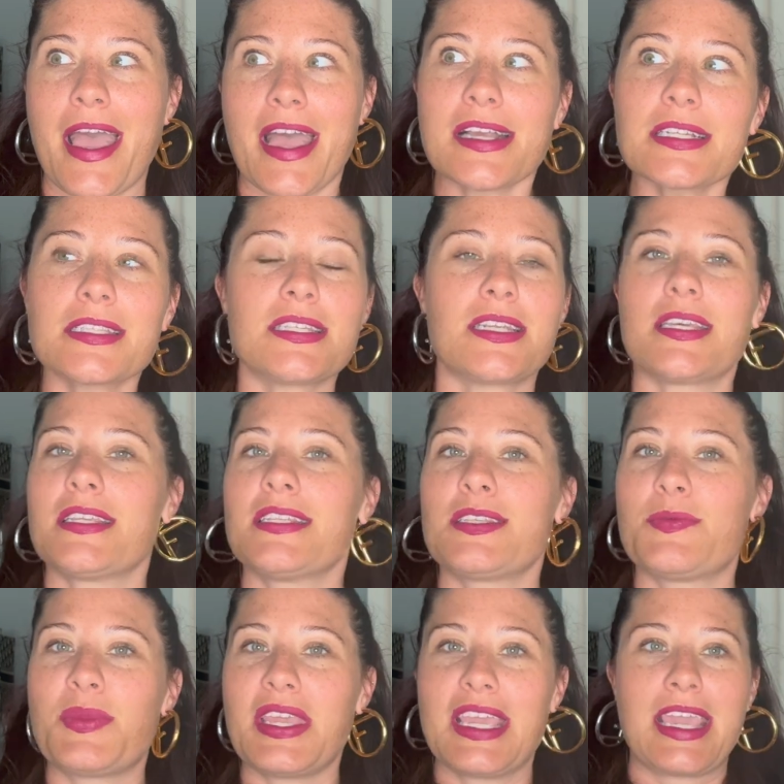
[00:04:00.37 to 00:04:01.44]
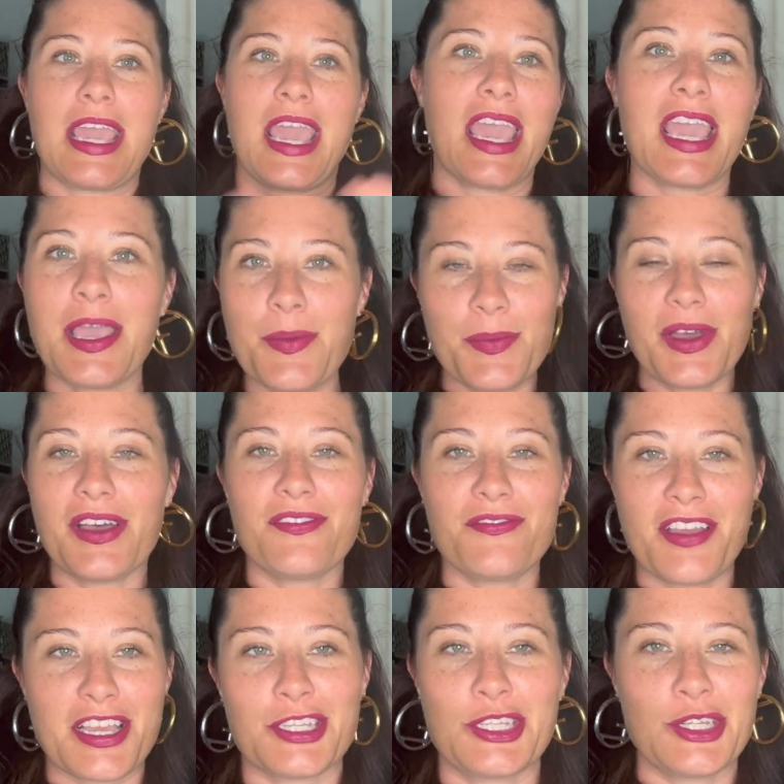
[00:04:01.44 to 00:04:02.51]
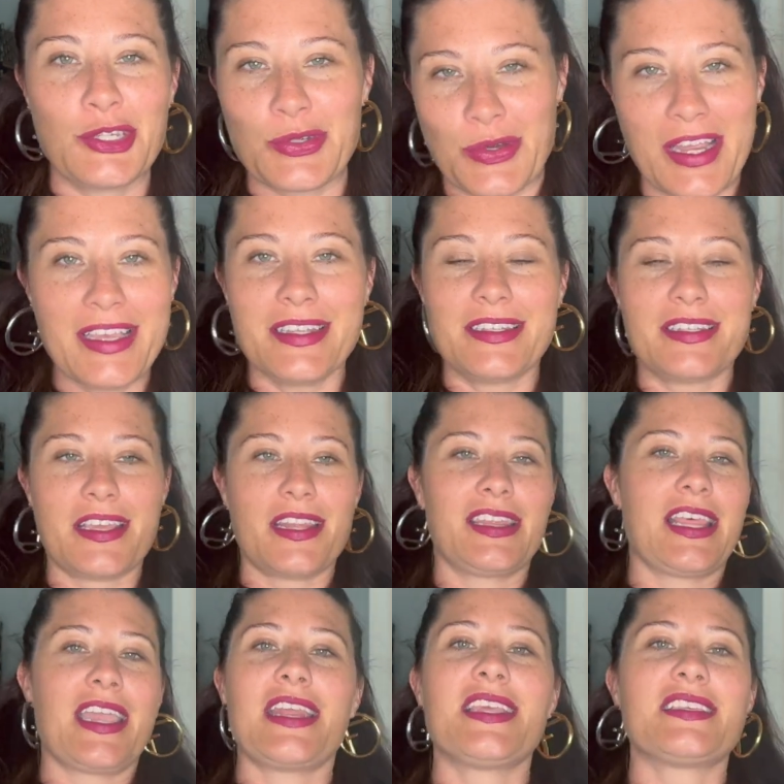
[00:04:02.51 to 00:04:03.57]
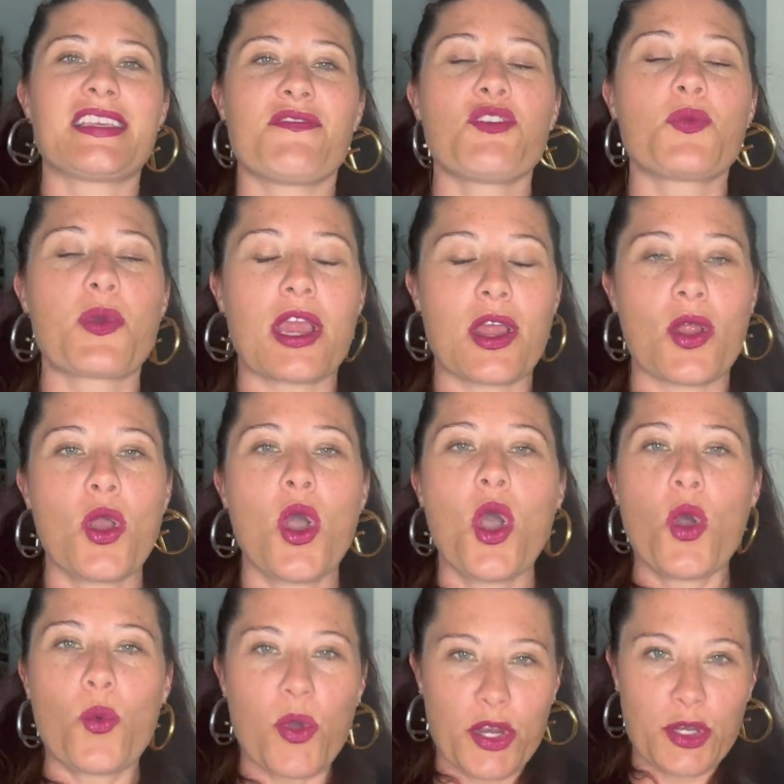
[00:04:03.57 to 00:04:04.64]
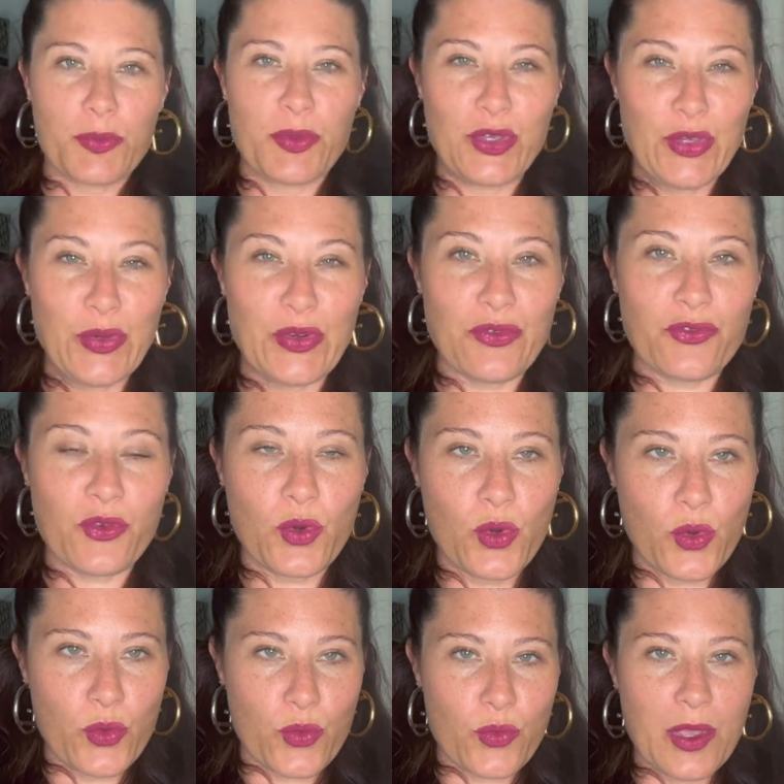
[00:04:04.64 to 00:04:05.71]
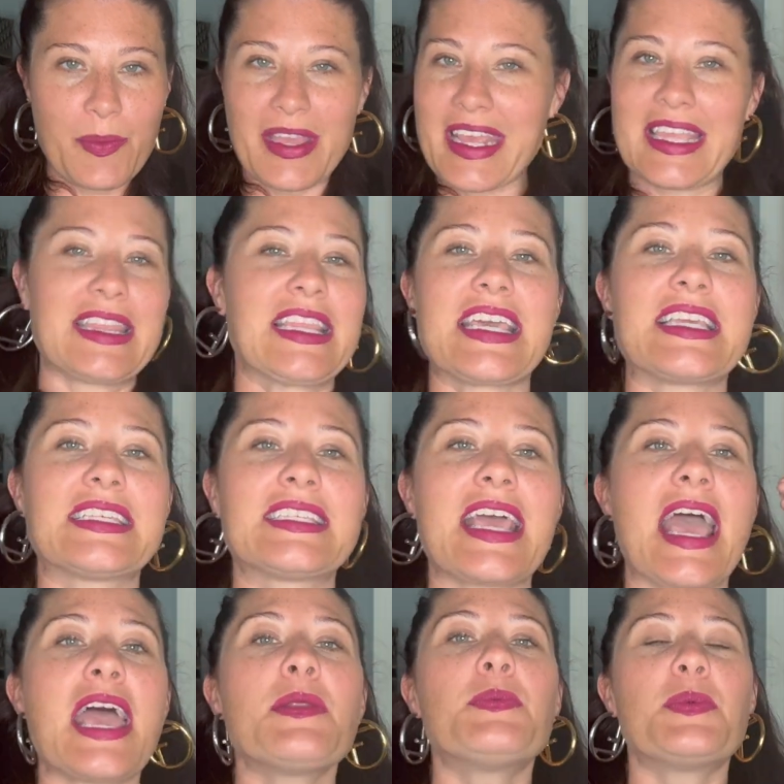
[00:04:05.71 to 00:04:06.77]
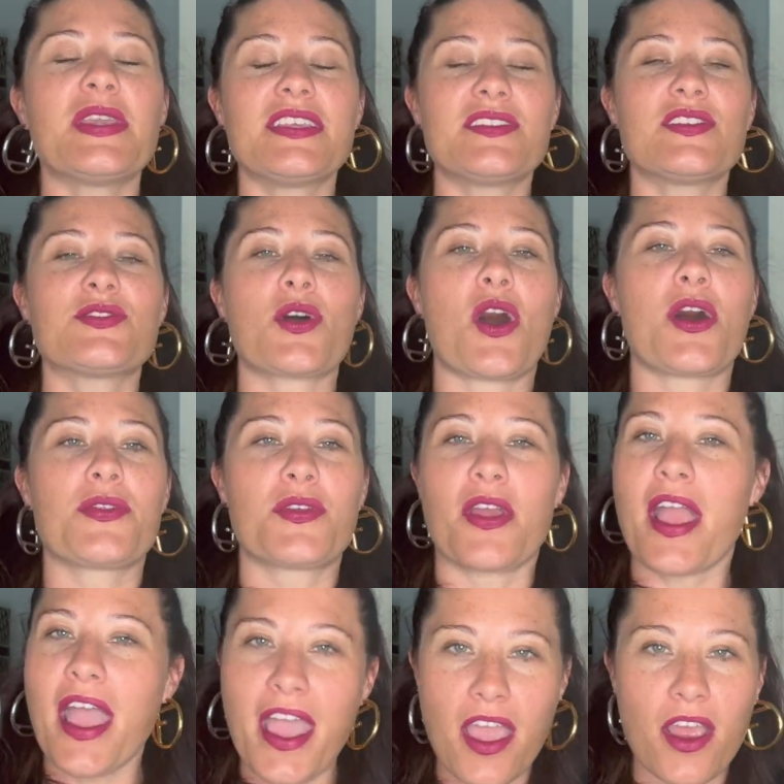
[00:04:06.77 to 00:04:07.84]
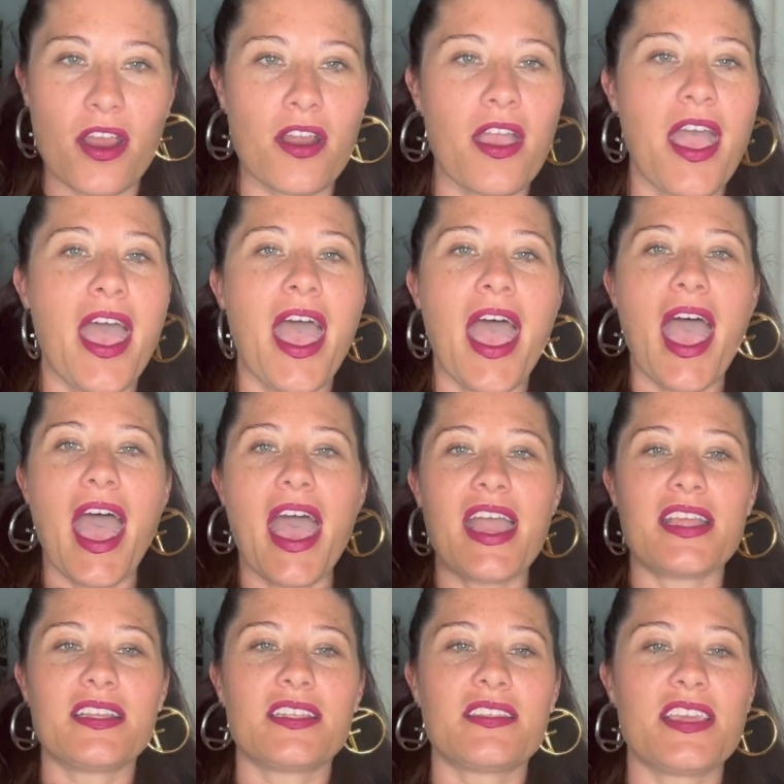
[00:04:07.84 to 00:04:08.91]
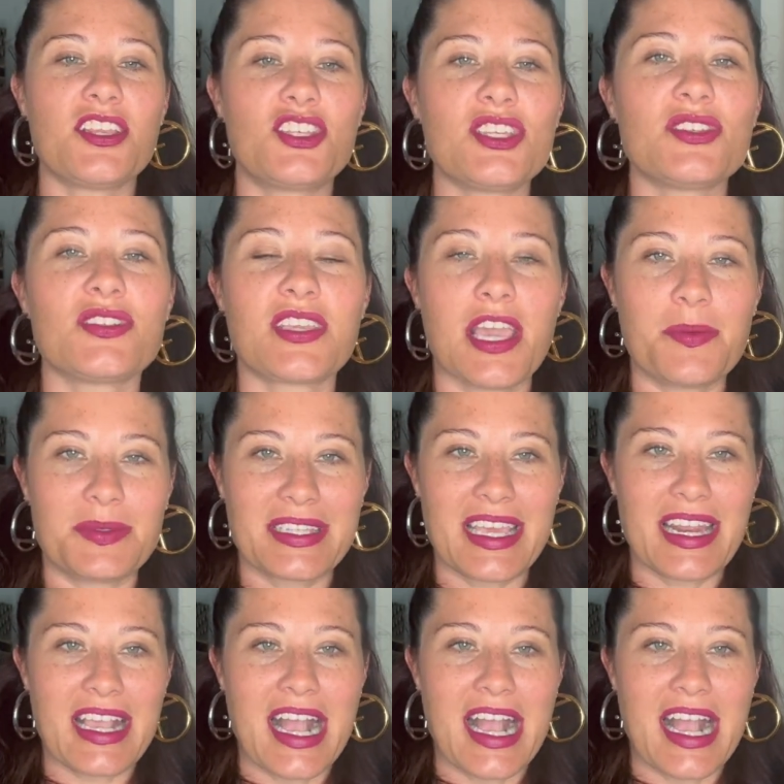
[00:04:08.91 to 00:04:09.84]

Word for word: accident became a fashion trend and ladies everywhere wanted beautiful ribbon and lace headpieces on their hair and they just kept getting